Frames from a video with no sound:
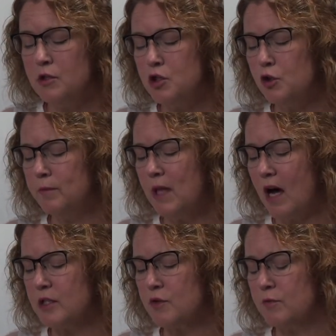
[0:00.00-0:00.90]
Two
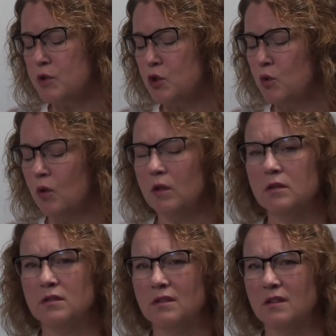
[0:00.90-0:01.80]
blocks from school,
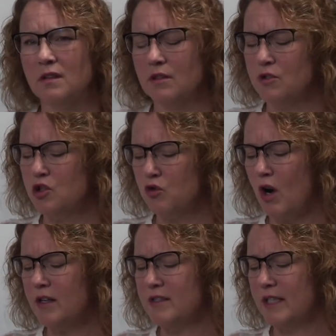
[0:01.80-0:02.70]

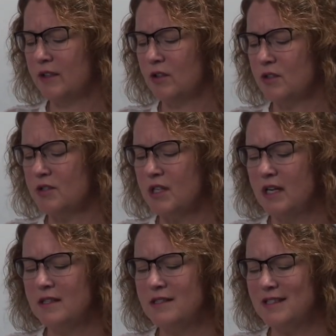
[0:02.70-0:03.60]
drug dealers
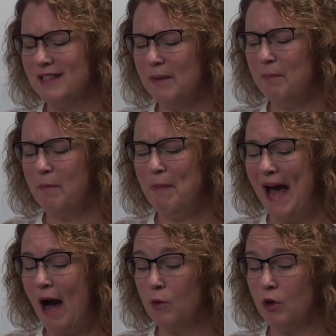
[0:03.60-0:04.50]
slip
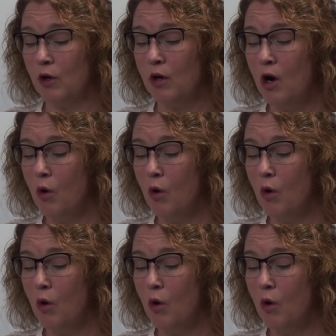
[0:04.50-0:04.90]
powder